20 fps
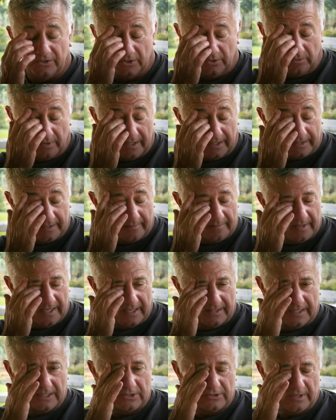do want to
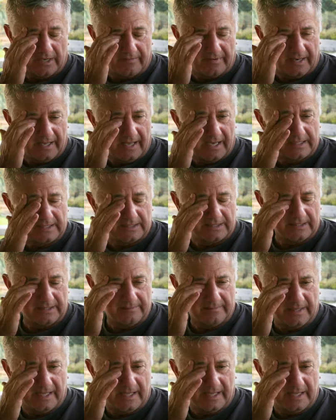commend that you have an excellent